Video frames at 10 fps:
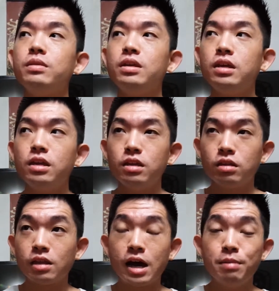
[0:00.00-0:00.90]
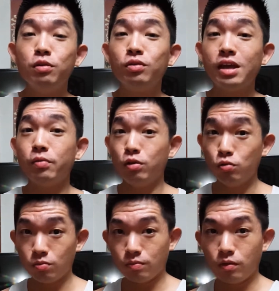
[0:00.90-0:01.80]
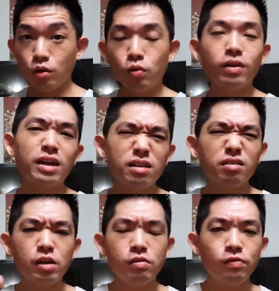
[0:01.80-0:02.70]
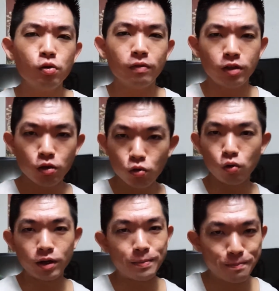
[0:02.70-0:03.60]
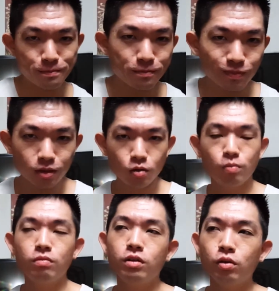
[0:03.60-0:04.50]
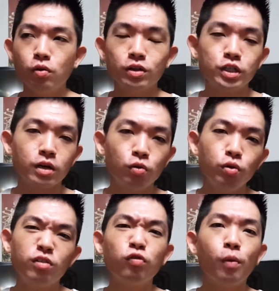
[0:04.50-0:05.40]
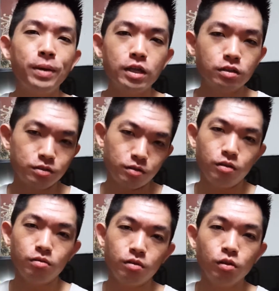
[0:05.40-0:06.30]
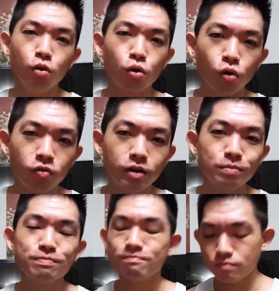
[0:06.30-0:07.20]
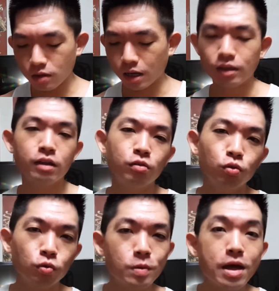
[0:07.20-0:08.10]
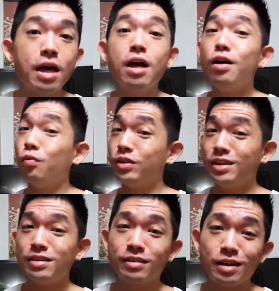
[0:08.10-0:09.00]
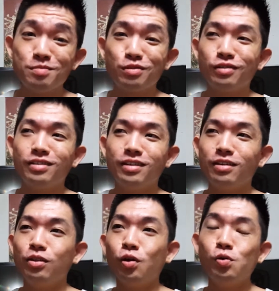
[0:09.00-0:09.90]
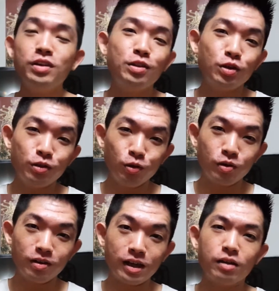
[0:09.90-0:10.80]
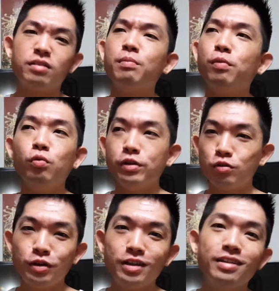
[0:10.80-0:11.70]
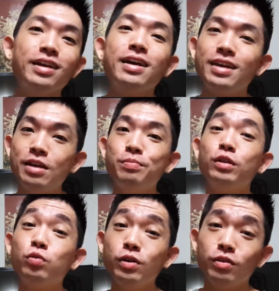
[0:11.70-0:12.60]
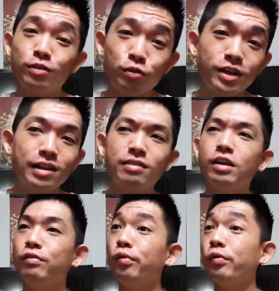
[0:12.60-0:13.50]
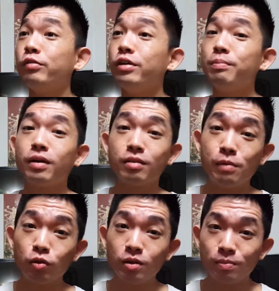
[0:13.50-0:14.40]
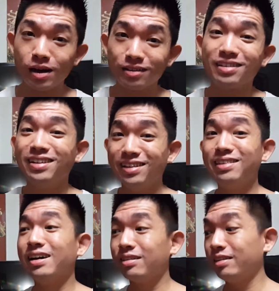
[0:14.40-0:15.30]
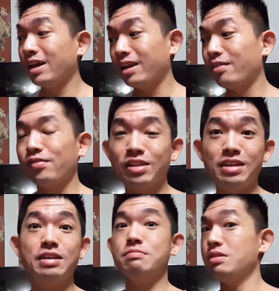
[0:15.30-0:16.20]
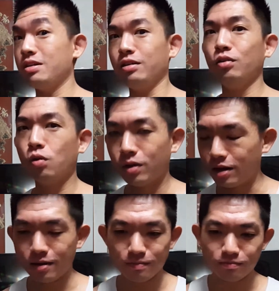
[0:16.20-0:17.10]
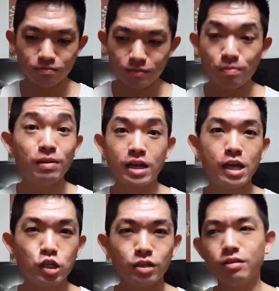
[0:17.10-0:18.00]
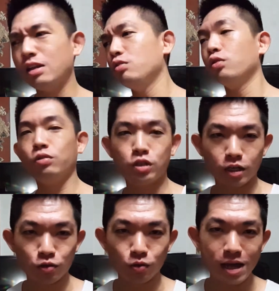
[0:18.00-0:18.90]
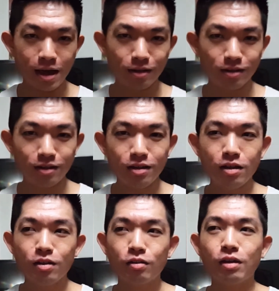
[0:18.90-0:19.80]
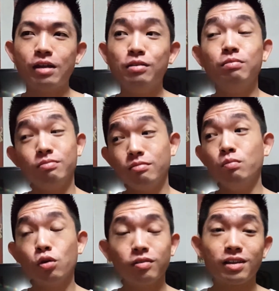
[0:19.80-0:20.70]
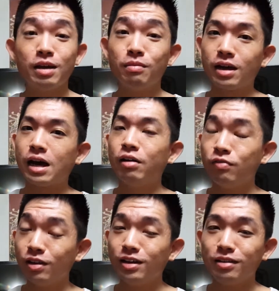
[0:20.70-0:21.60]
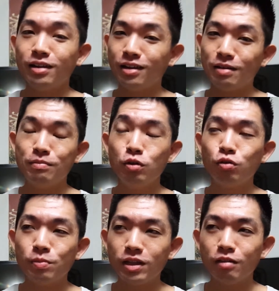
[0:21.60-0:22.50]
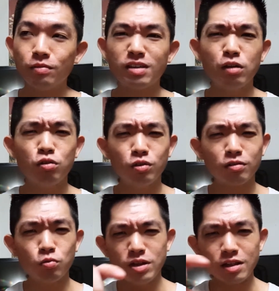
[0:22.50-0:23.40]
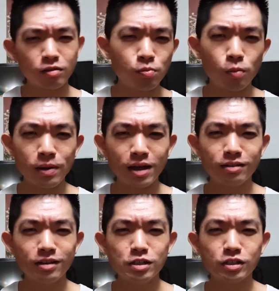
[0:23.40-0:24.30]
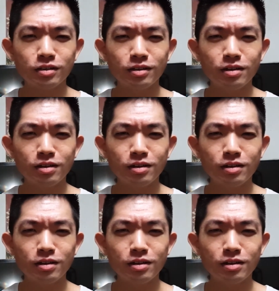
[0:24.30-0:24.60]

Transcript: the time you take when you know, like let's say if you have a Euro game, you want to check a rule, it's 4 pages. You look over, there's the rule. With these games, not only do you have to look, like example, retreat. In between retreat, let's say you're retreating past a mountain pass, does that have any implications? Then you have to check through that. And most of the time, like I've learned, and I'm used to make this mistake, I used to just read that small passage,